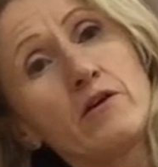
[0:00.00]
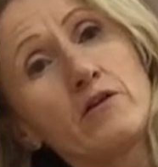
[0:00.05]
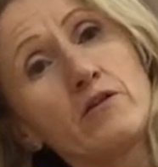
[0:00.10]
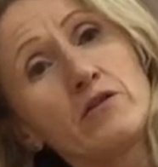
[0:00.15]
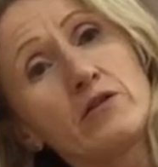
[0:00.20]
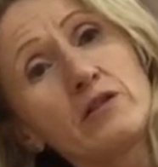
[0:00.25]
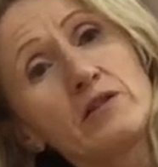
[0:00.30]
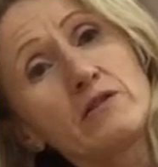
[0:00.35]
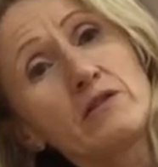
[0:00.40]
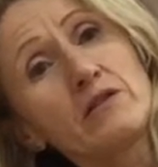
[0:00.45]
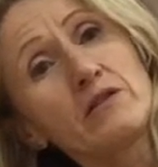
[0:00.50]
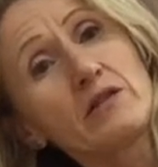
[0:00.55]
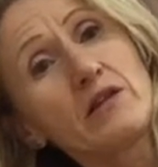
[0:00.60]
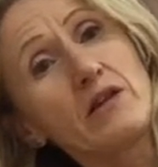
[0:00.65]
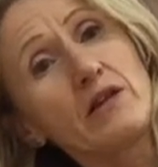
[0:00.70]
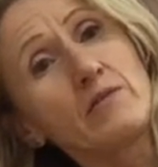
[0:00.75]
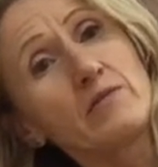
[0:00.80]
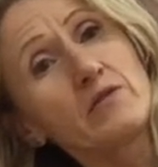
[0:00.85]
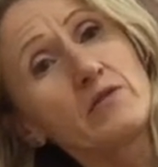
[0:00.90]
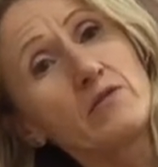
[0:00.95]
Notice the
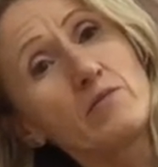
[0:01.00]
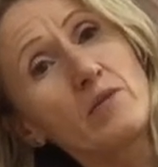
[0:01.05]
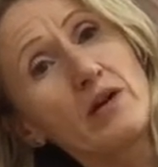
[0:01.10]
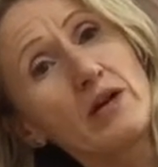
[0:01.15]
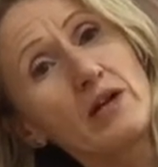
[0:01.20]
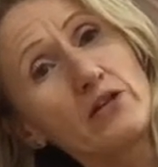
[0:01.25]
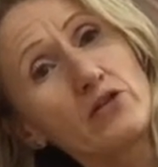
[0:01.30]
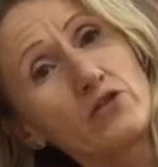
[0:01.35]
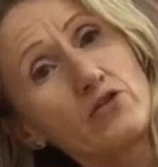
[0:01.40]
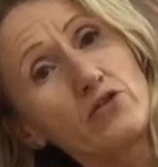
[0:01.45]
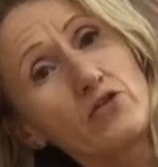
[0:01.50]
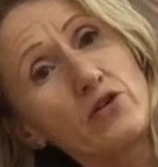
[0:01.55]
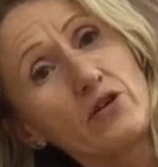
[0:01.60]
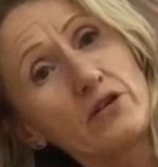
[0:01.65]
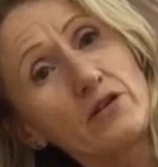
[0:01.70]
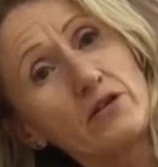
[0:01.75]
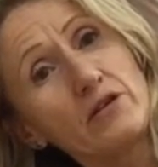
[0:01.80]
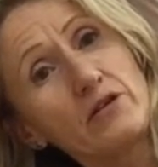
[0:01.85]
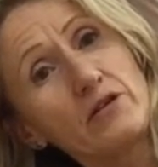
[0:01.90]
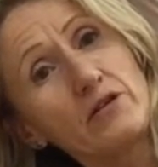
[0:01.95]
tapes on my
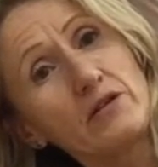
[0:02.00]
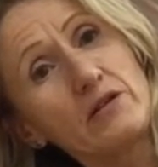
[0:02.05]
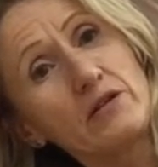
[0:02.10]
shirt.